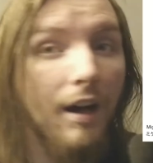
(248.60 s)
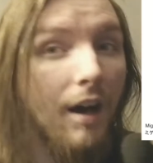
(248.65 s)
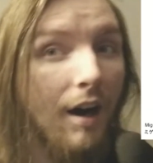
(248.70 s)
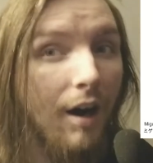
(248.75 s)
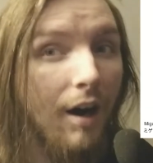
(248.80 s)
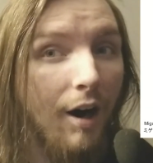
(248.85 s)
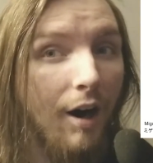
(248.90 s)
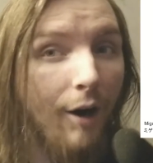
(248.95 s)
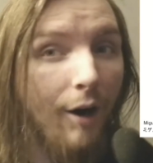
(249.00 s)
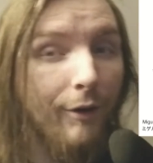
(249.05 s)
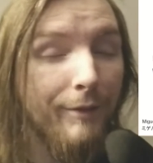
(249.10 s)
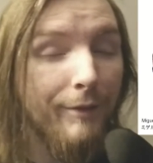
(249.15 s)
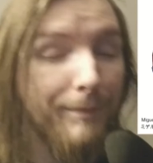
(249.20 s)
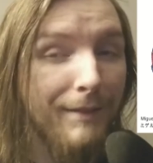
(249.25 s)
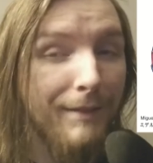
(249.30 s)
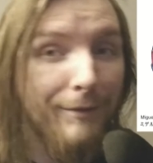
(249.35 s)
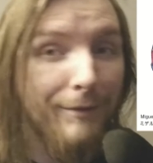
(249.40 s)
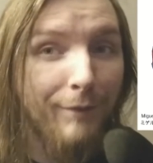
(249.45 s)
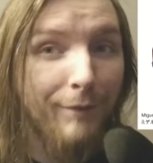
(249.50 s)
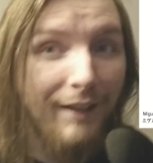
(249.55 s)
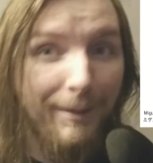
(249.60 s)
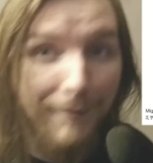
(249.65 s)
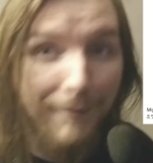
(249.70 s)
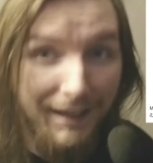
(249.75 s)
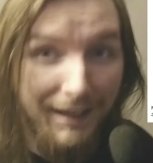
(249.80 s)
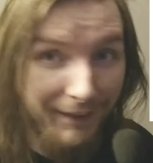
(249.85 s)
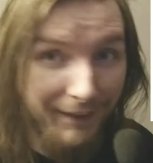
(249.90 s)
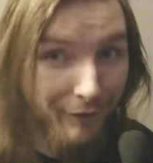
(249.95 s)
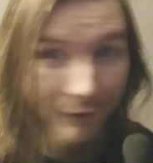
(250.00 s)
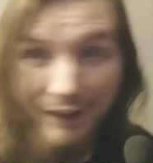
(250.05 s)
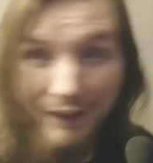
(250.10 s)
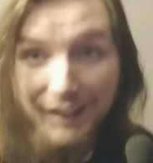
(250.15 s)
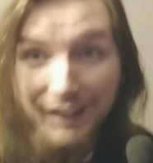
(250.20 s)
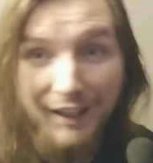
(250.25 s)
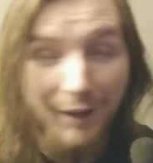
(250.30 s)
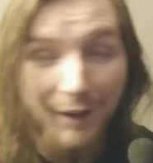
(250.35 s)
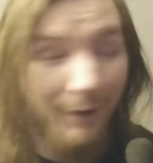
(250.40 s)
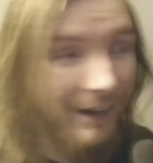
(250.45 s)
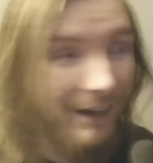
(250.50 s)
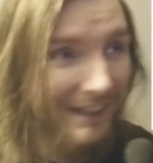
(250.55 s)
I'll admit when I made the
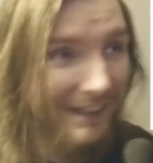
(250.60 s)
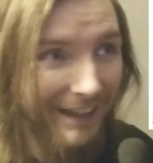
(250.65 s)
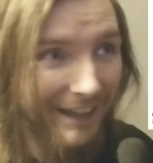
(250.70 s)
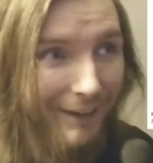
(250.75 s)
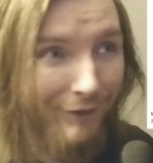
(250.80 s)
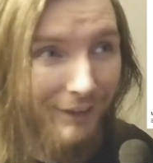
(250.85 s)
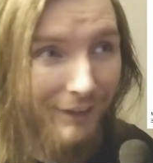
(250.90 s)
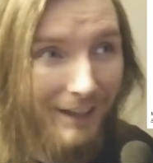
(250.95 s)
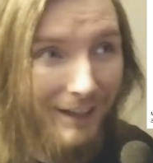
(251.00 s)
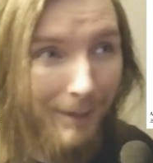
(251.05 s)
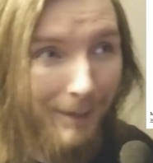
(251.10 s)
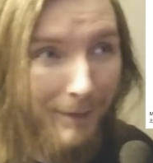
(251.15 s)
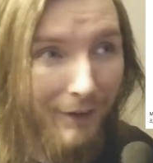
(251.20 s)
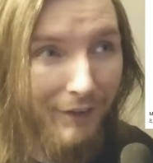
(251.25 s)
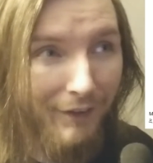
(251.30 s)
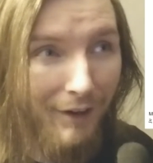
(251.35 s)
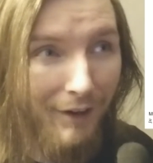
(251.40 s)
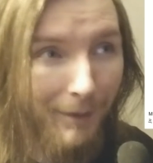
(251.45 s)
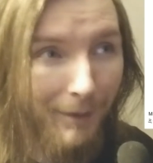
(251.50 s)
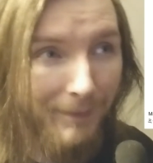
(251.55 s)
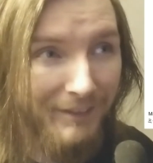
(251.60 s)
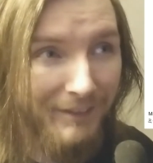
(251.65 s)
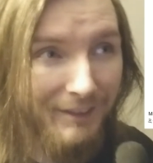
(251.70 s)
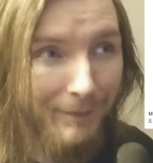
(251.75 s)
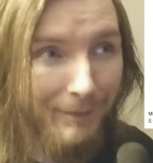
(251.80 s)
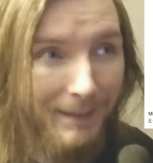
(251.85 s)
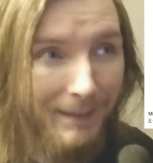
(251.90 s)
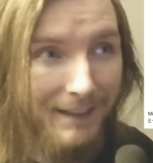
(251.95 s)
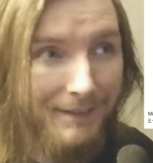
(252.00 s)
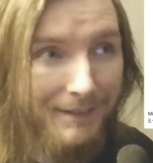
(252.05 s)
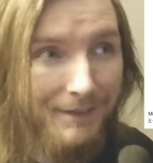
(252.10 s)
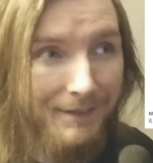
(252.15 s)
video, I kind of forgot about Amon a bit,